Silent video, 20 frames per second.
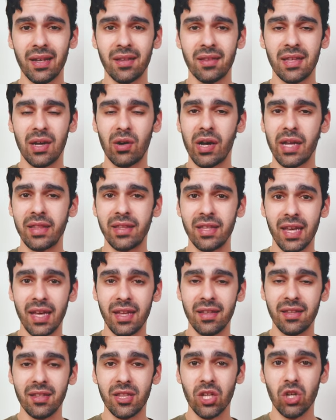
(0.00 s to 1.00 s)
Now at the
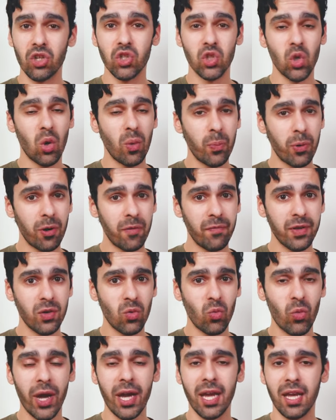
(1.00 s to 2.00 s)
end, there's no
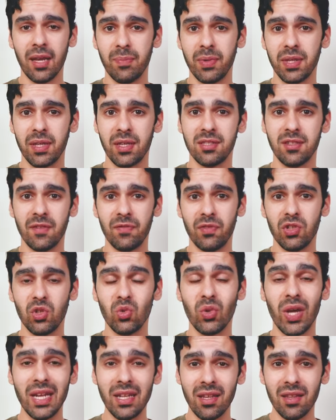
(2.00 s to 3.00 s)
perfect way, because if you
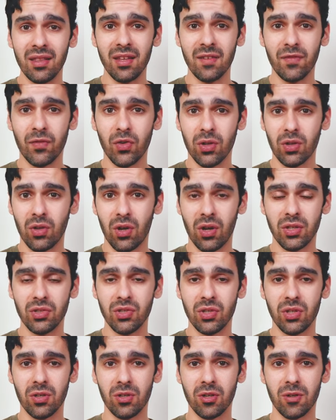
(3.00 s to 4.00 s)
do anything for a long
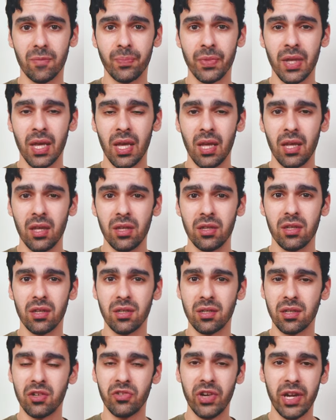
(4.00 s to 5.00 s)
term, you're
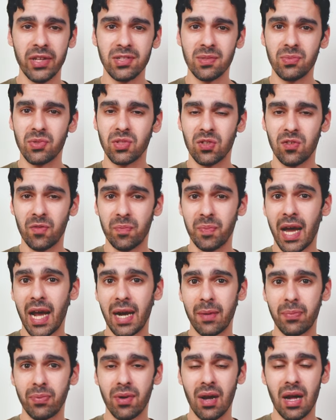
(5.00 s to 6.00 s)
going to create some sort of
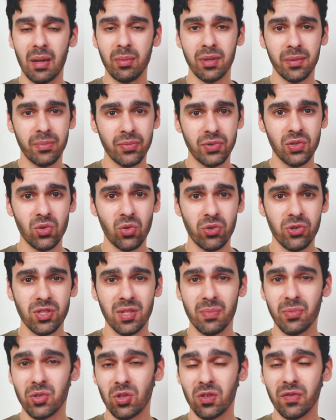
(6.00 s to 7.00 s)
back problems or
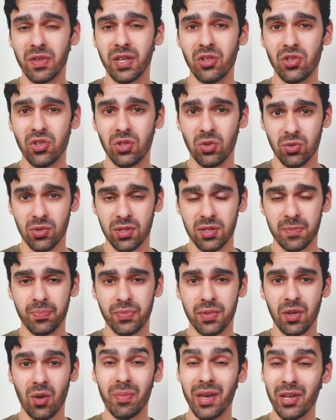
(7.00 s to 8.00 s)
some sort of issues.
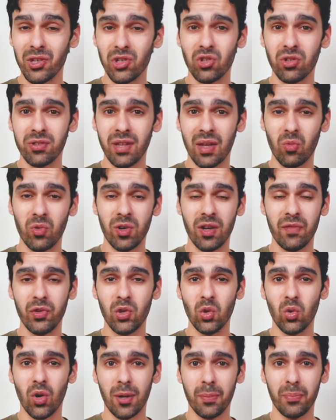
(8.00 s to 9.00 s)
Now make sure that whenever
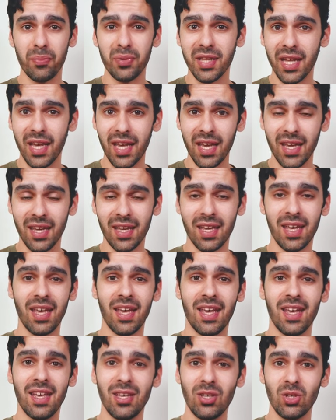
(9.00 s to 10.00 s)
you are playing,
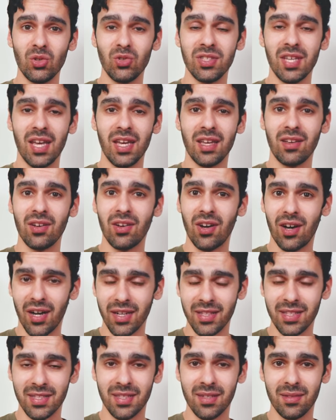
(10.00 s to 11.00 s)
you take
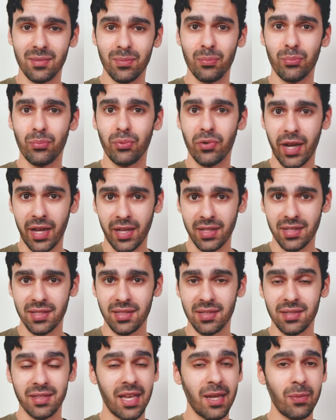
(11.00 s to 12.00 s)
constant
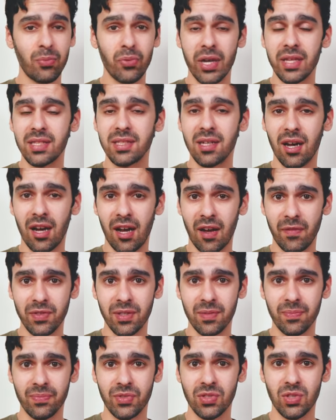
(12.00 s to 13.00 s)
breaks. Take breaks
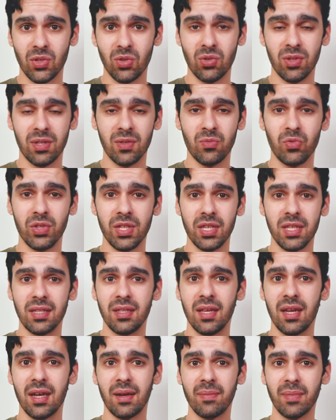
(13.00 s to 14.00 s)
often so you can really
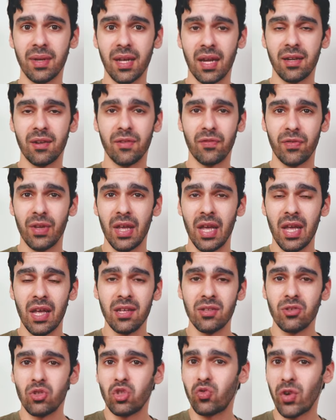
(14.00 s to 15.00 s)
um, kind of
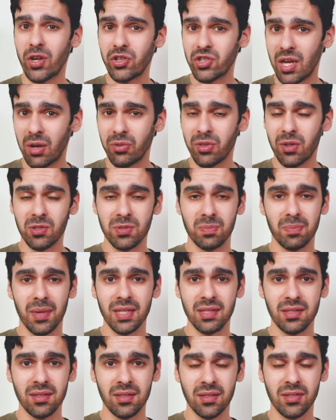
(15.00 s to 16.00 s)
stretch out those
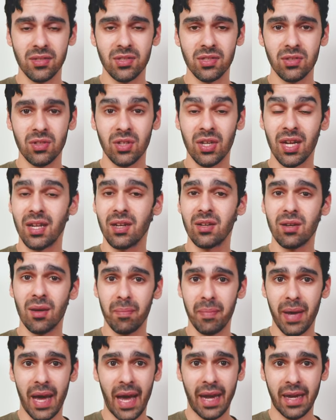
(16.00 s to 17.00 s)
muscles to kind of
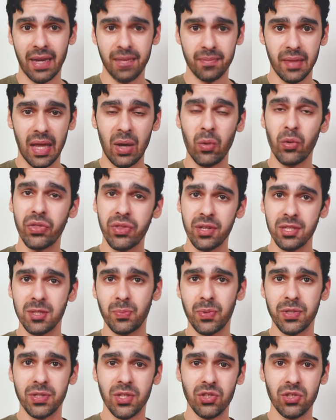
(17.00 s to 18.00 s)
come back. Now with this
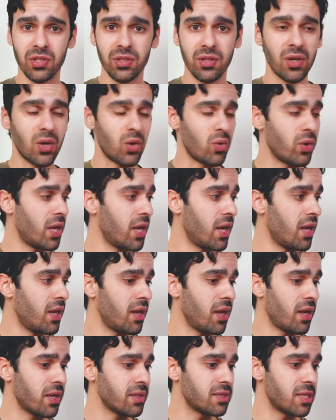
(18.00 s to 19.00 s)
position though,
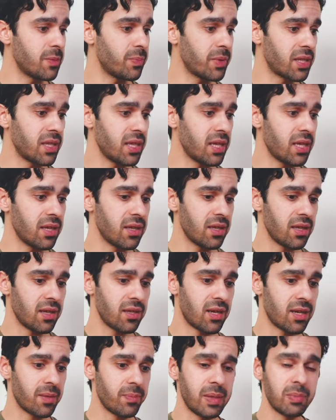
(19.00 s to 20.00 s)
uh, typically a
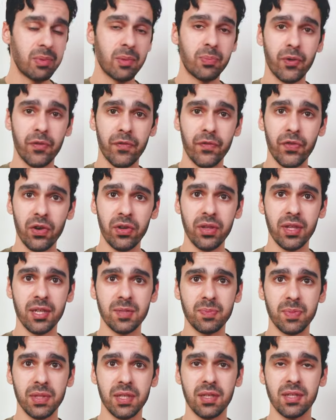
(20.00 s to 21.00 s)
lot of people prefer
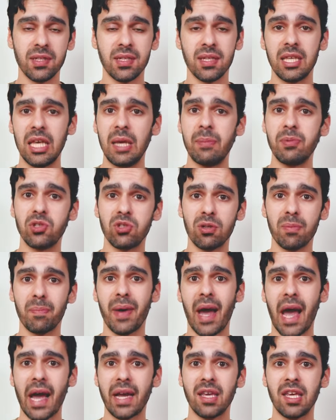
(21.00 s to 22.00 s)
this because it keeps your
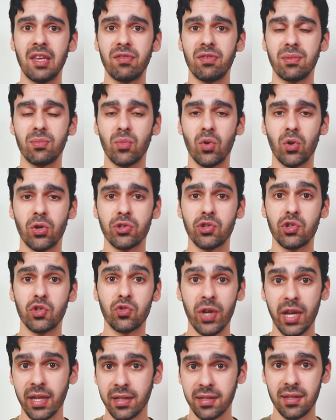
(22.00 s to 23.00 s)
back even more
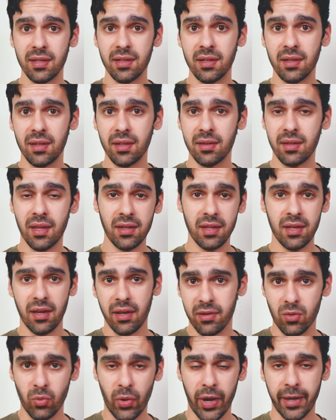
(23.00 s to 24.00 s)
straight than the
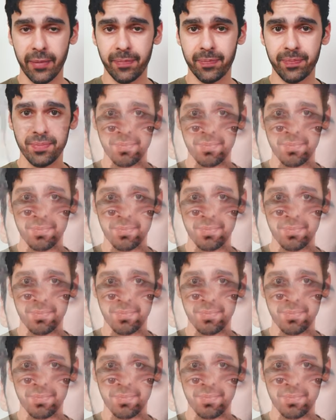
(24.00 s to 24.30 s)
other way.